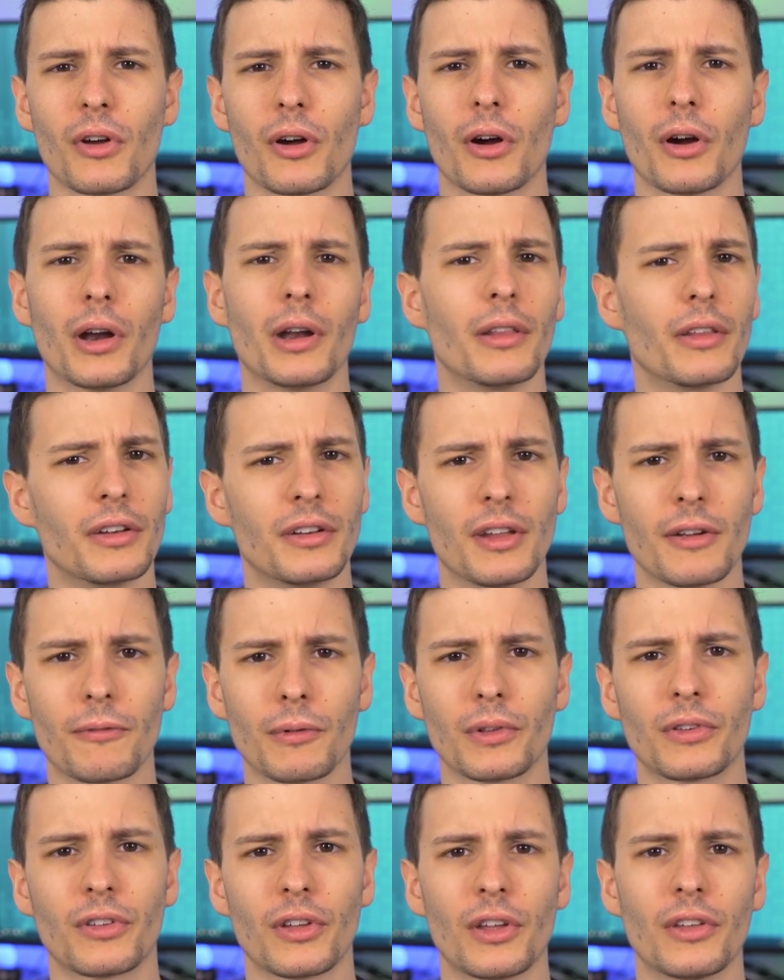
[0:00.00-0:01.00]
are and the
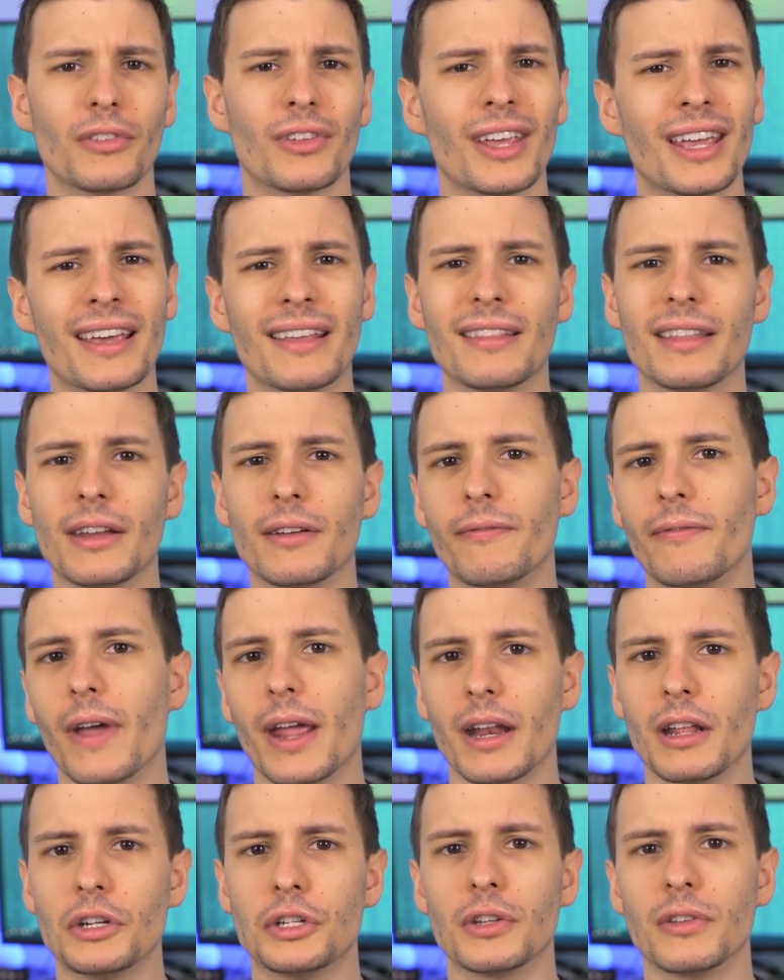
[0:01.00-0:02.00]
differences, the
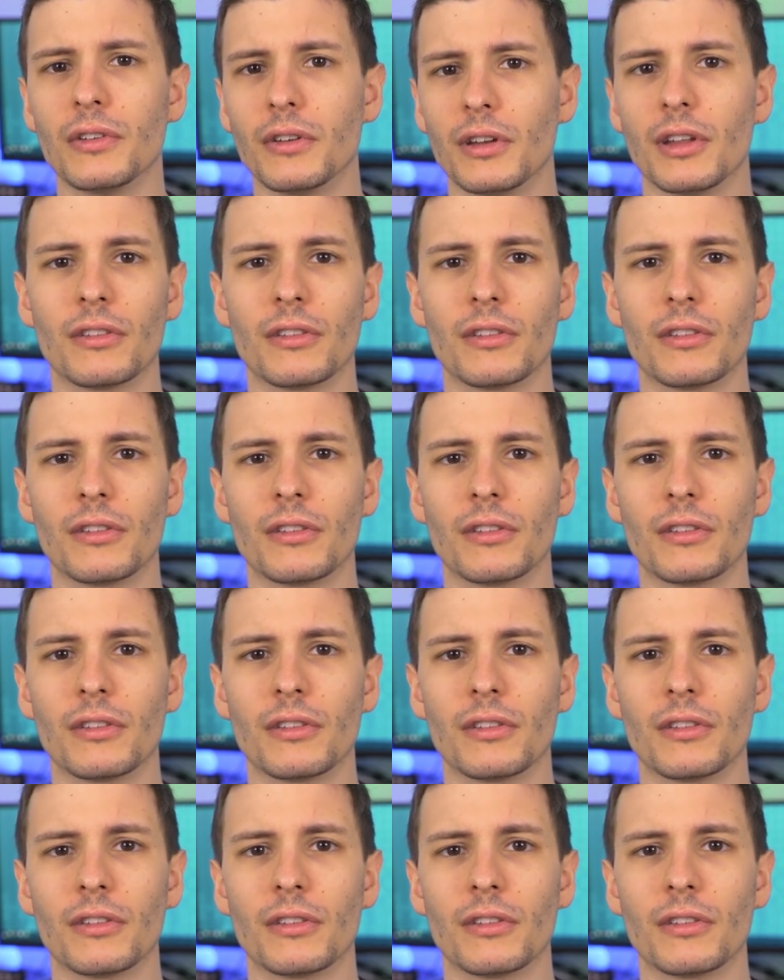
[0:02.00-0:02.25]
advantages and